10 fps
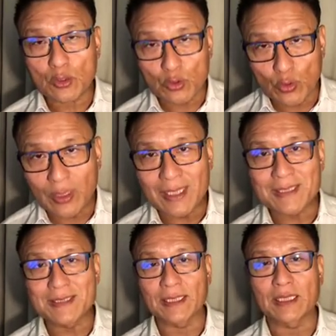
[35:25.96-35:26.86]

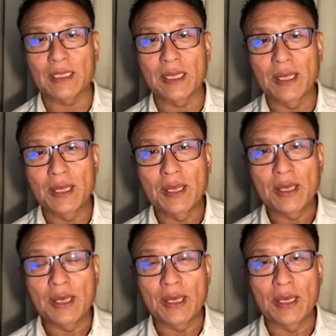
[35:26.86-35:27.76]
dualistic
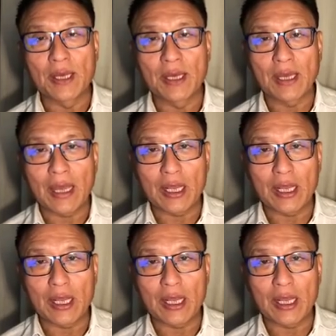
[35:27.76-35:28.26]
uh,